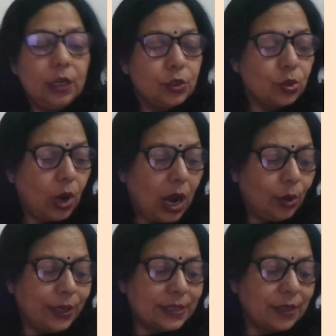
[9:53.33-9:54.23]
So how
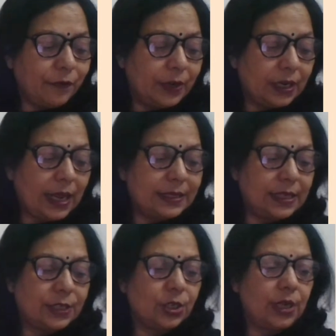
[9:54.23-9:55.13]
does the
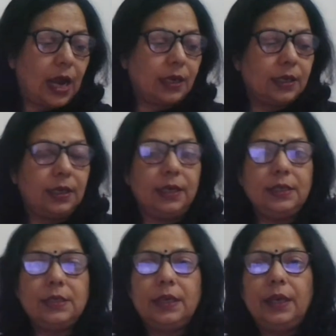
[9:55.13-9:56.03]
fertilization
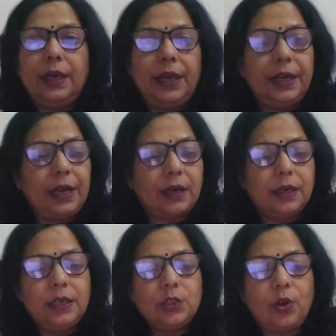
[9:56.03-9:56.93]
occurs? It
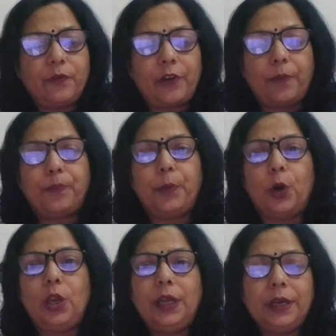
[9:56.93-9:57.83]
occurs from
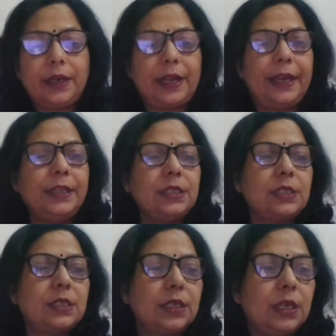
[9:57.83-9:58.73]
pollen
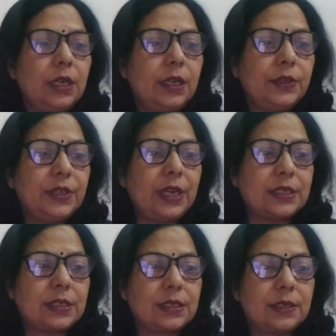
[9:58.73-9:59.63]
grains.
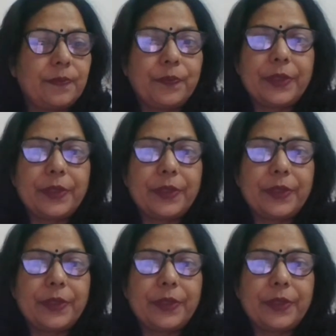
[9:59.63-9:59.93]
Yes.